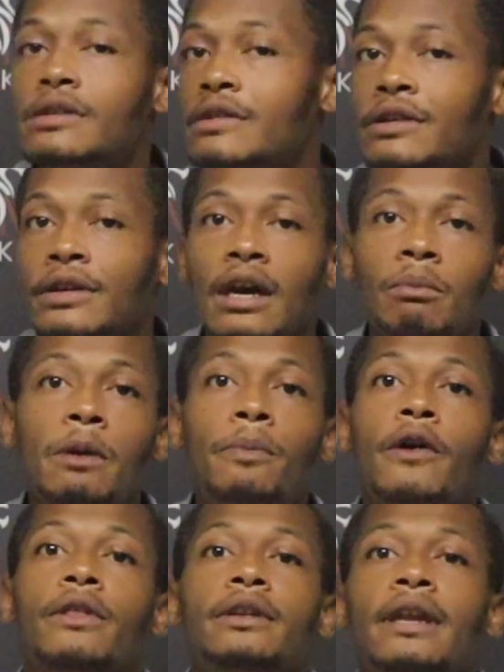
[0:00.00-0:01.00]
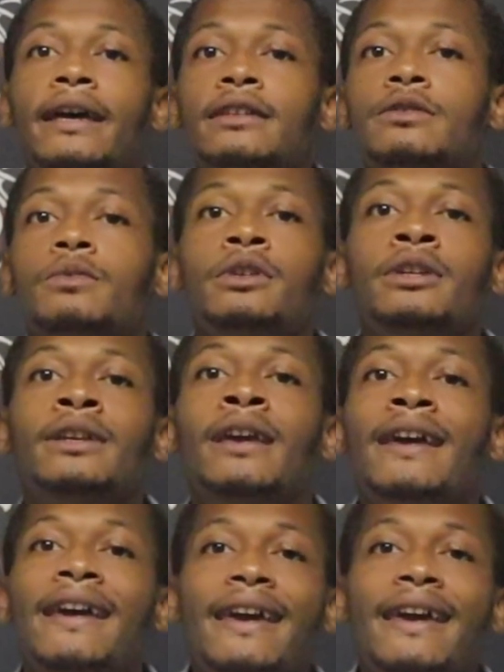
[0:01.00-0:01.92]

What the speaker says: And then you come up on the next week,